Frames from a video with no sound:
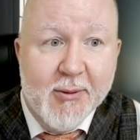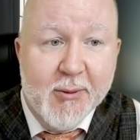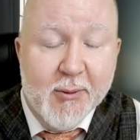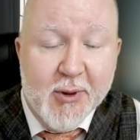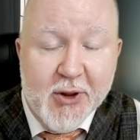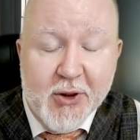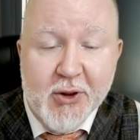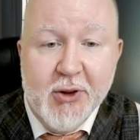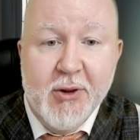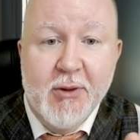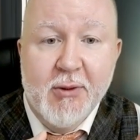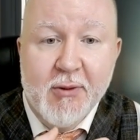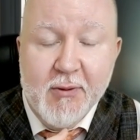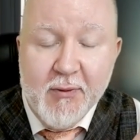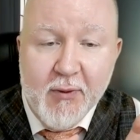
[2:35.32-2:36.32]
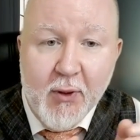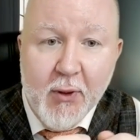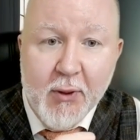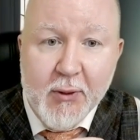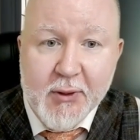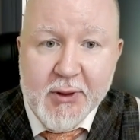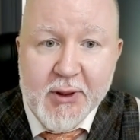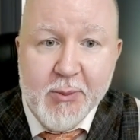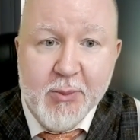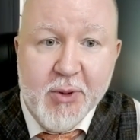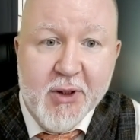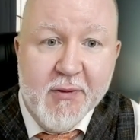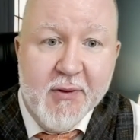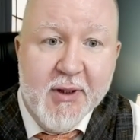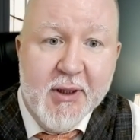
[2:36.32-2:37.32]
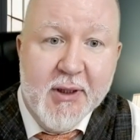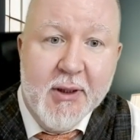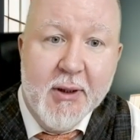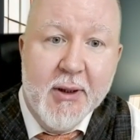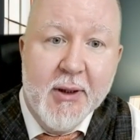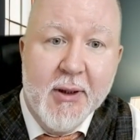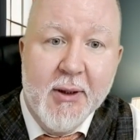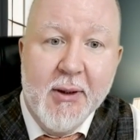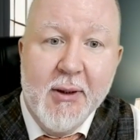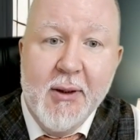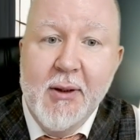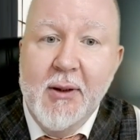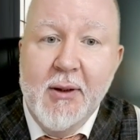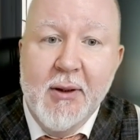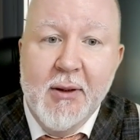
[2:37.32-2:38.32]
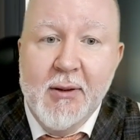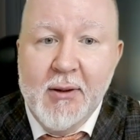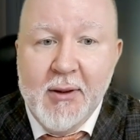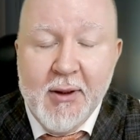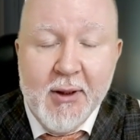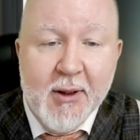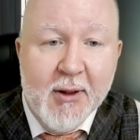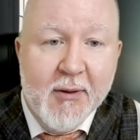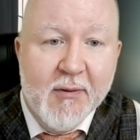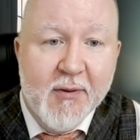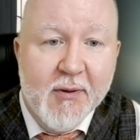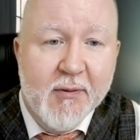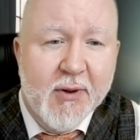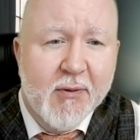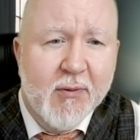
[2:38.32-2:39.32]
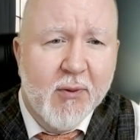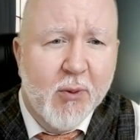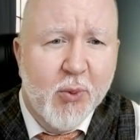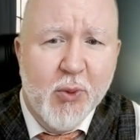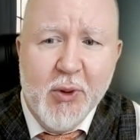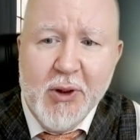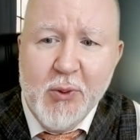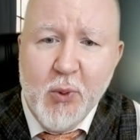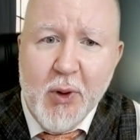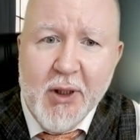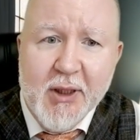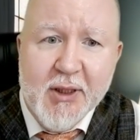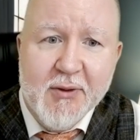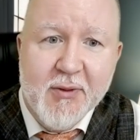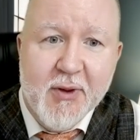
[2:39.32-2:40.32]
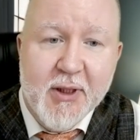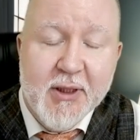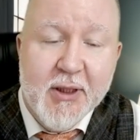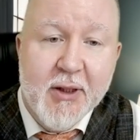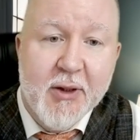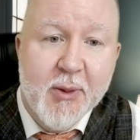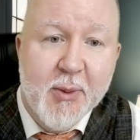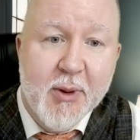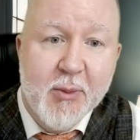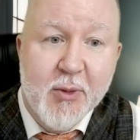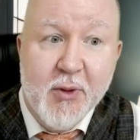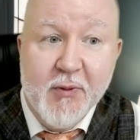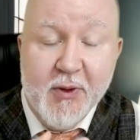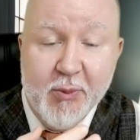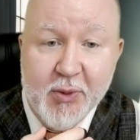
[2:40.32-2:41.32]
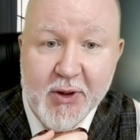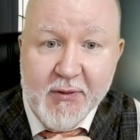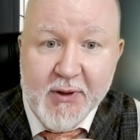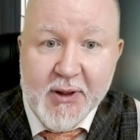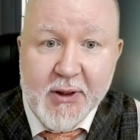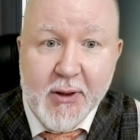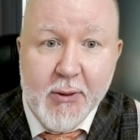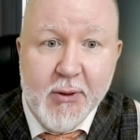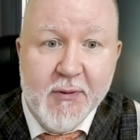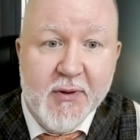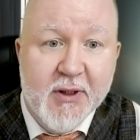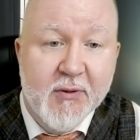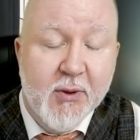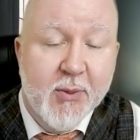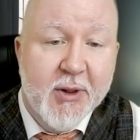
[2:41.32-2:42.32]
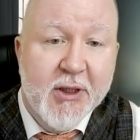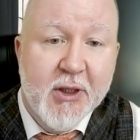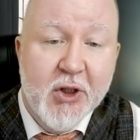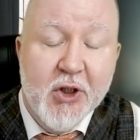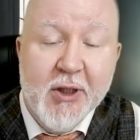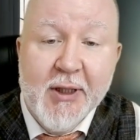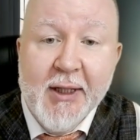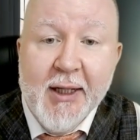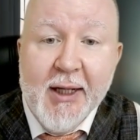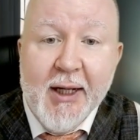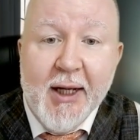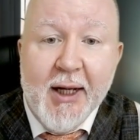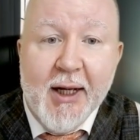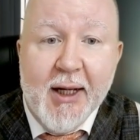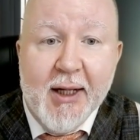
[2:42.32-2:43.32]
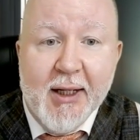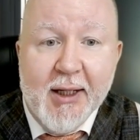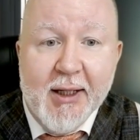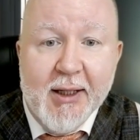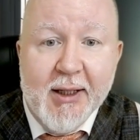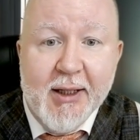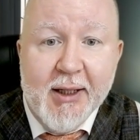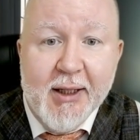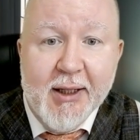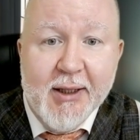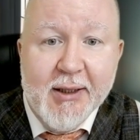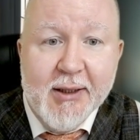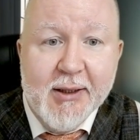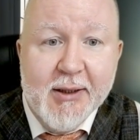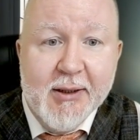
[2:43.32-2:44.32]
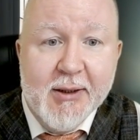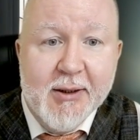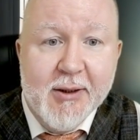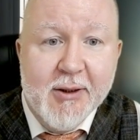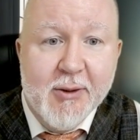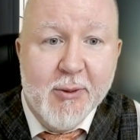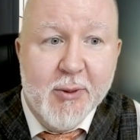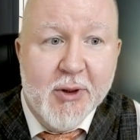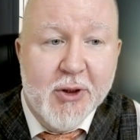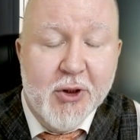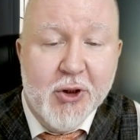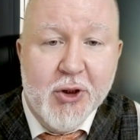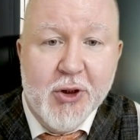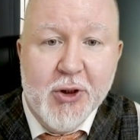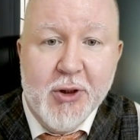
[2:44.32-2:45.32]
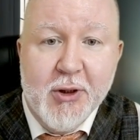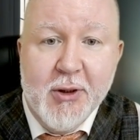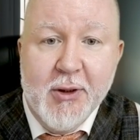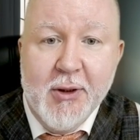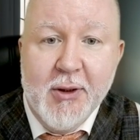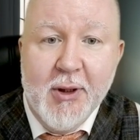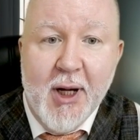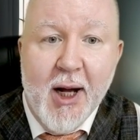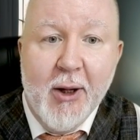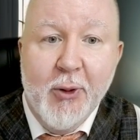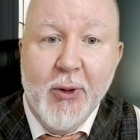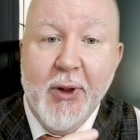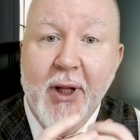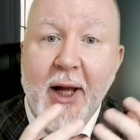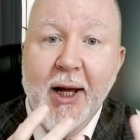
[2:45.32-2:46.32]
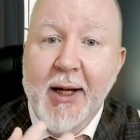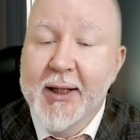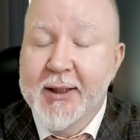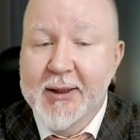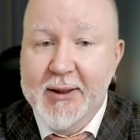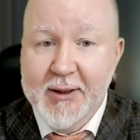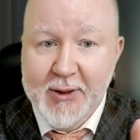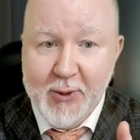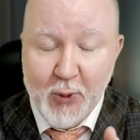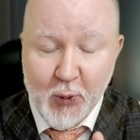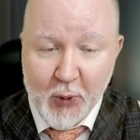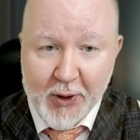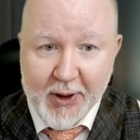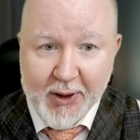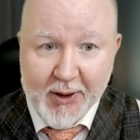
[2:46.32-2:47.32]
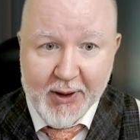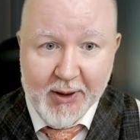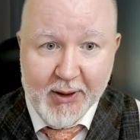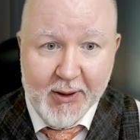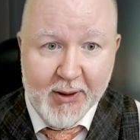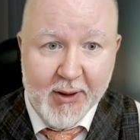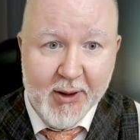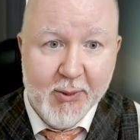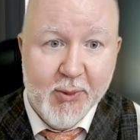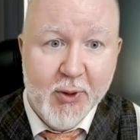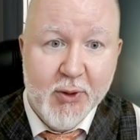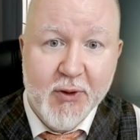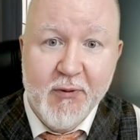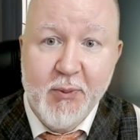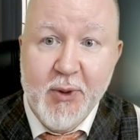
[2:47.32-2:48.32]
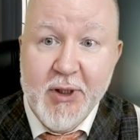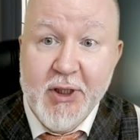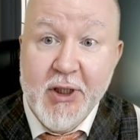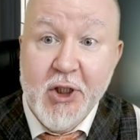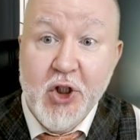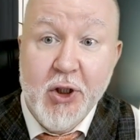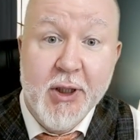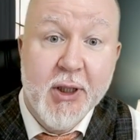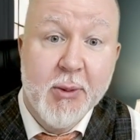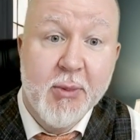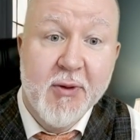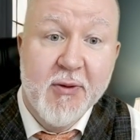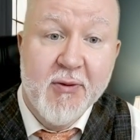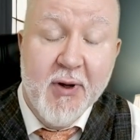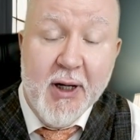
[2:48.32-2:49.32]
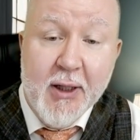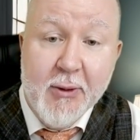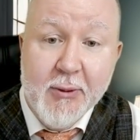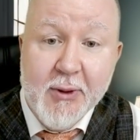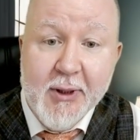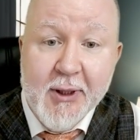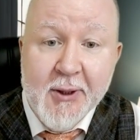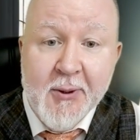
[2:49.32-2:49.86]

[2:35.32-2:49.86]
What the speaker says: which follows the previous Article 54.1, as far as I remember, of the previous Code of Civil Procedure, and which outlines where the abusive procedure can be found,